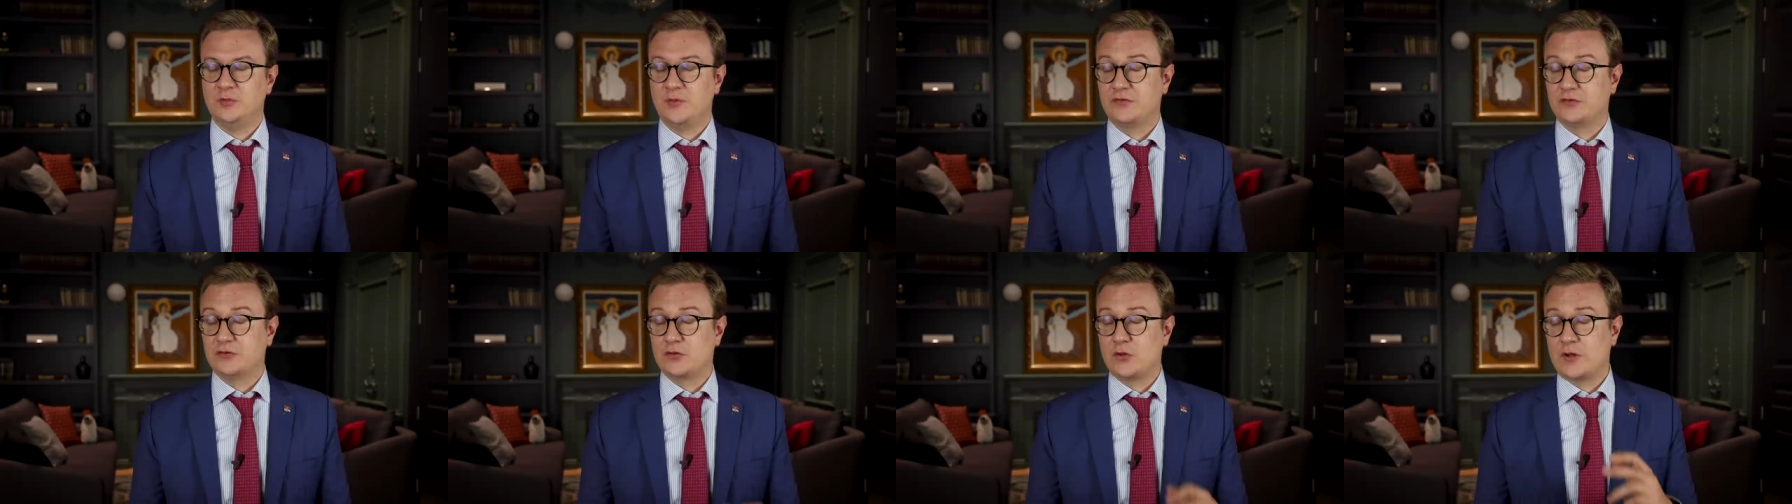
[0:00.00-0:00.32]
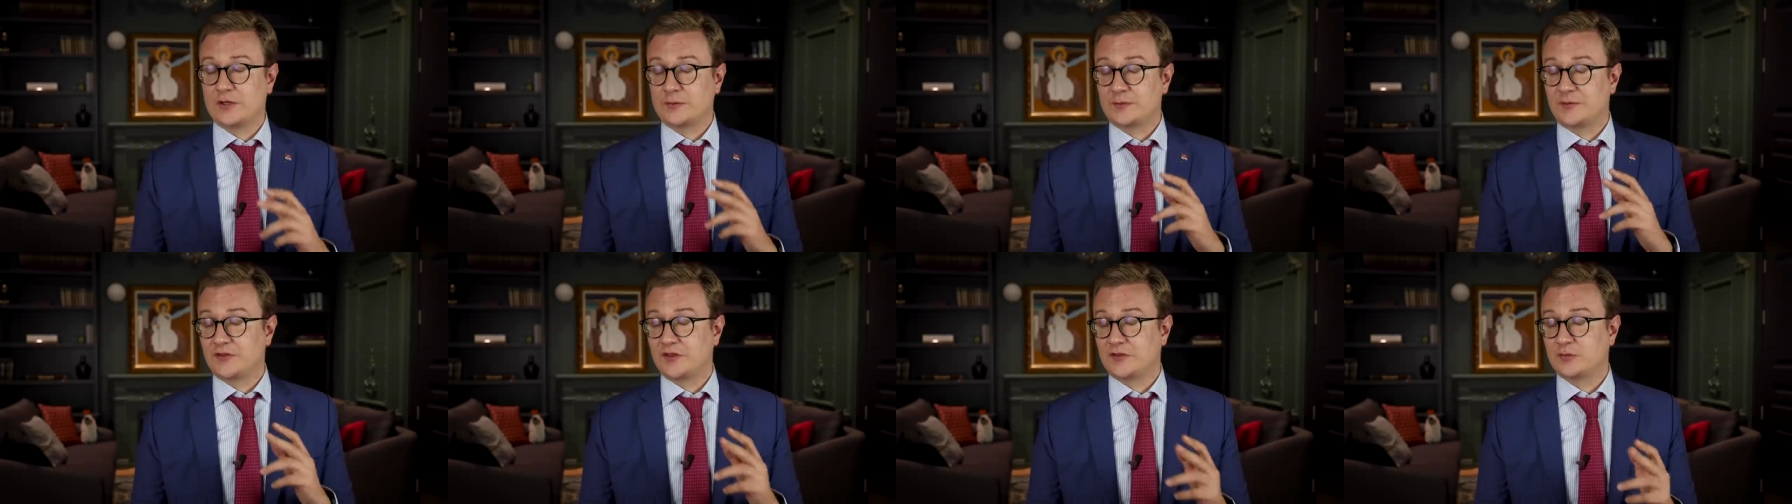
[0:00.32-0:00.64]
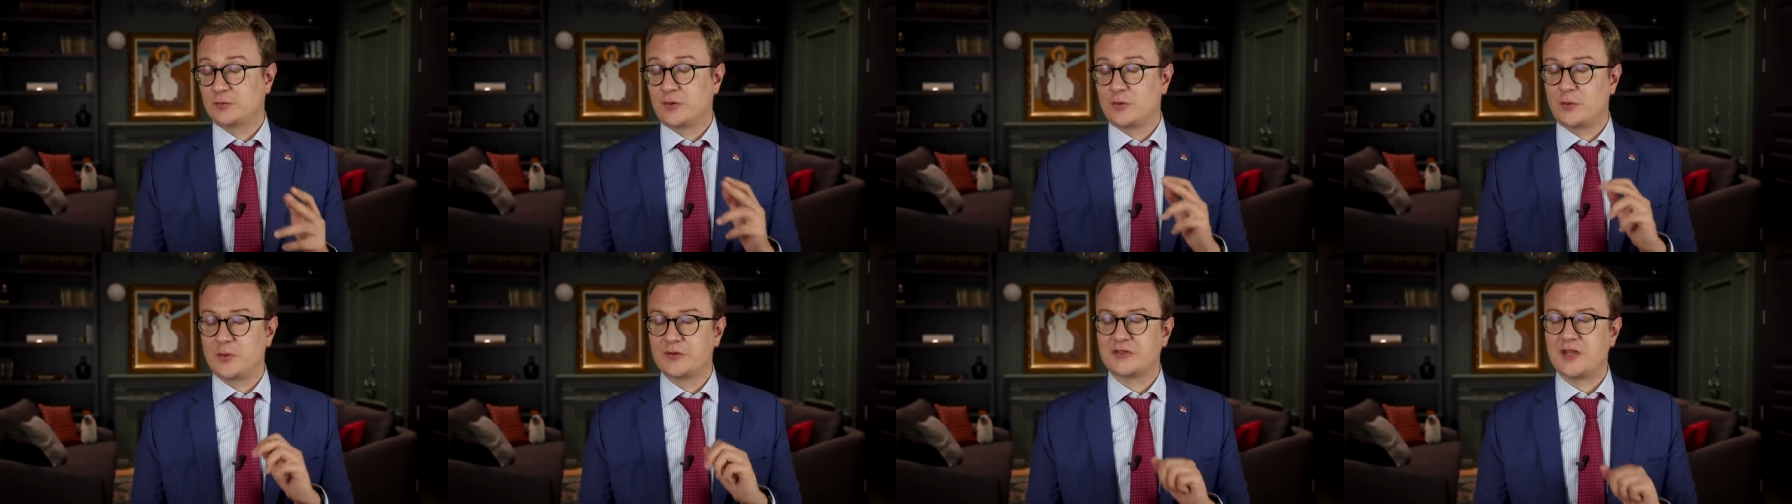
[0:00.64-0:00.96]
We've talked about this
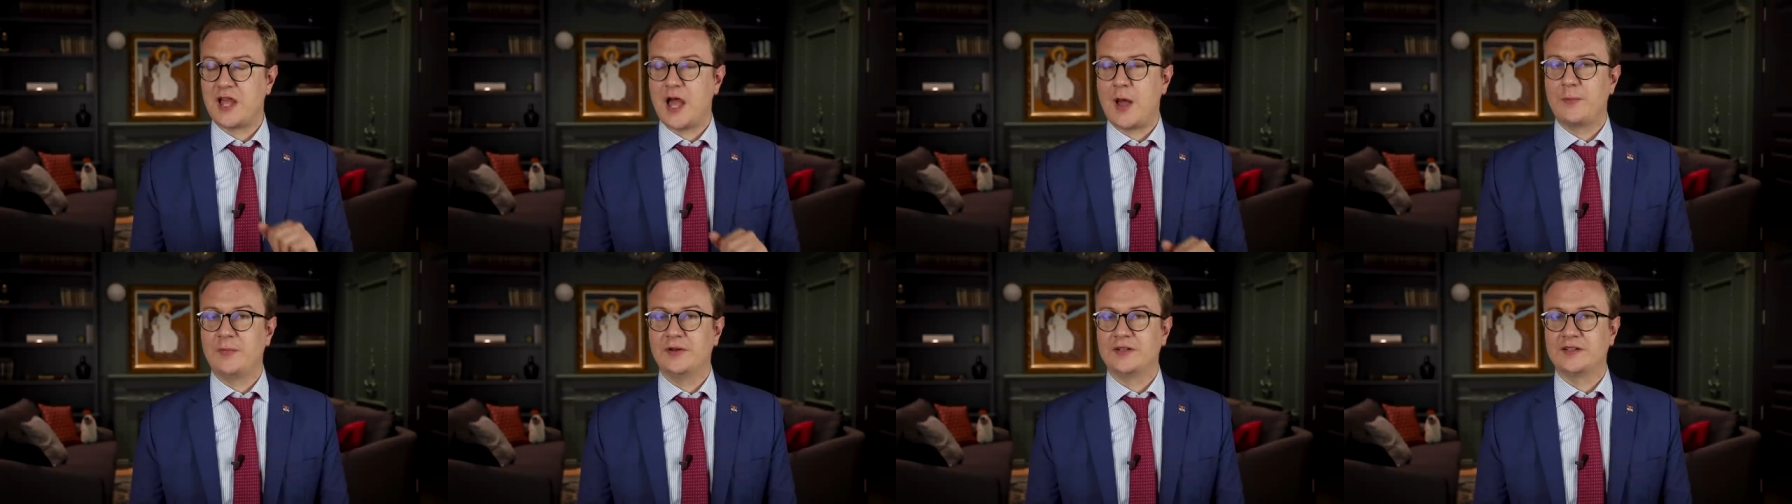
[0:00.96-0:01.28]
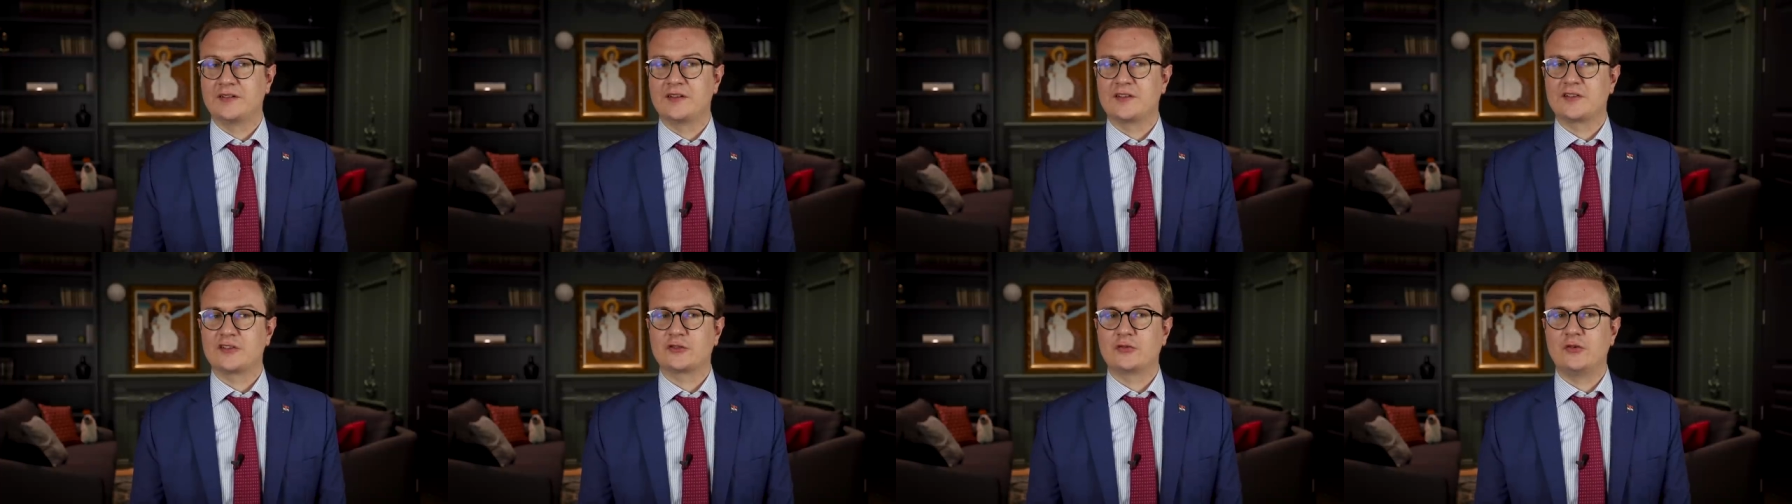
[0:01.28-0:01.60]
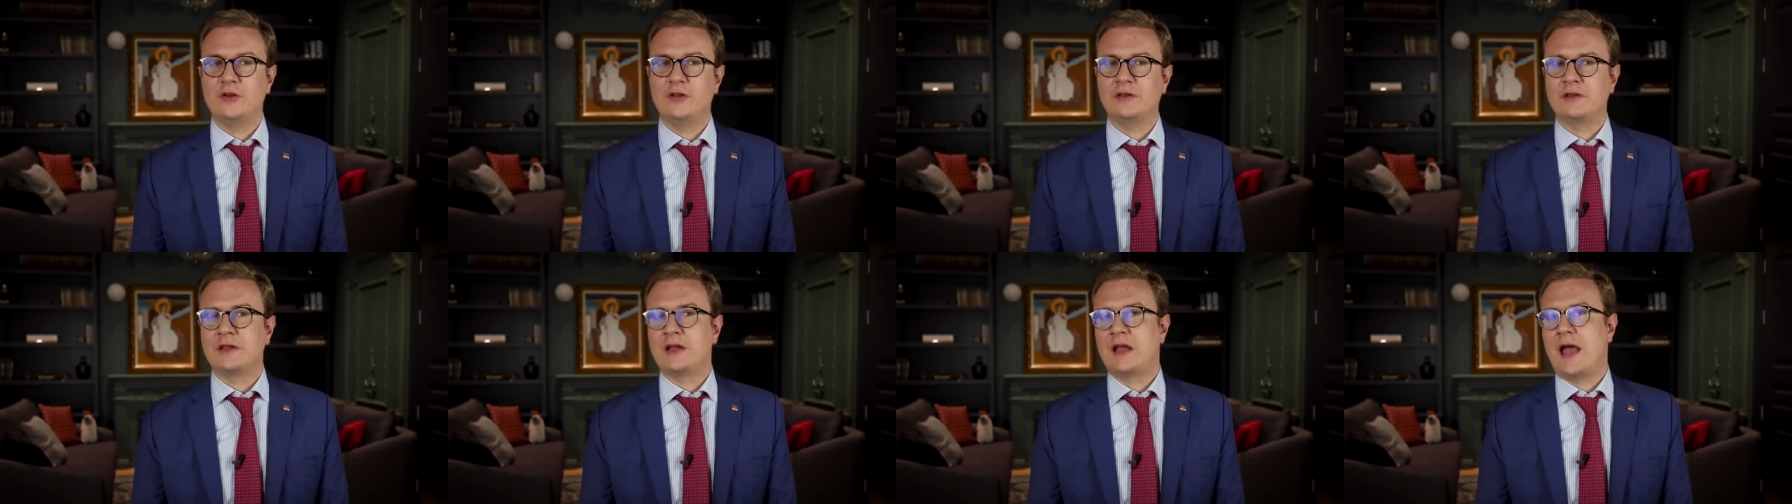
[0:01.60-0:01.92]
with what's happening in
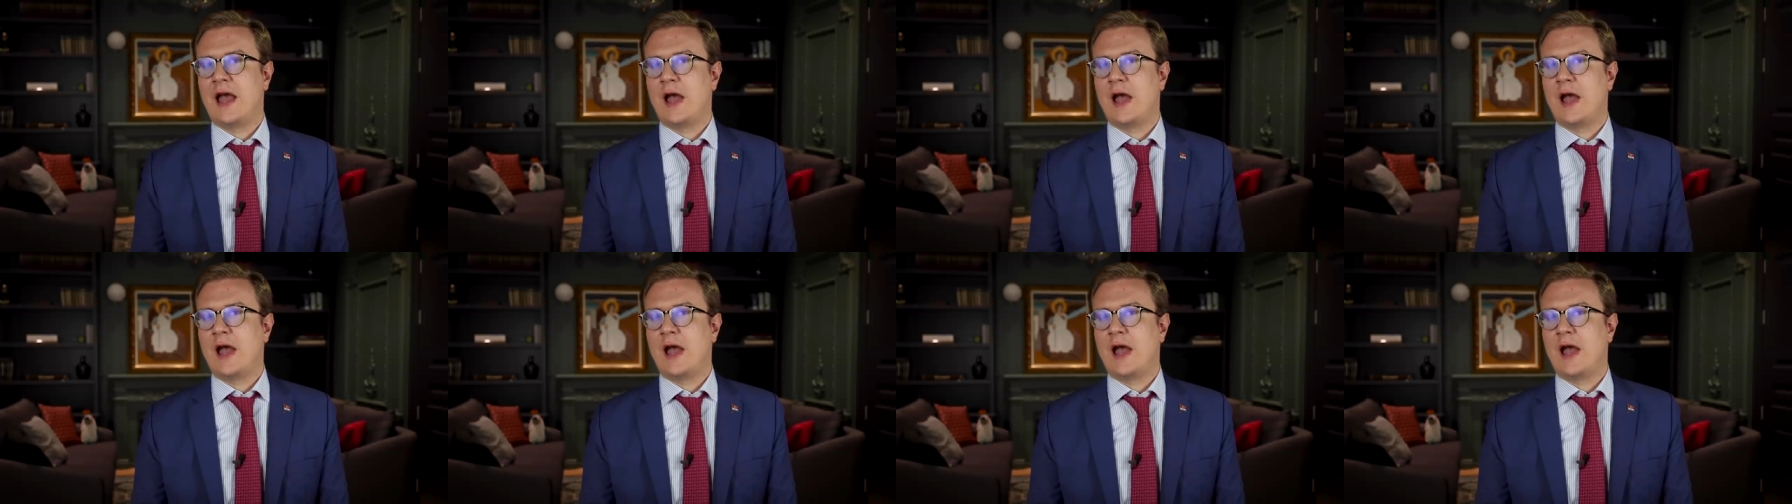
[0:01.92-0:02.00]
Australia.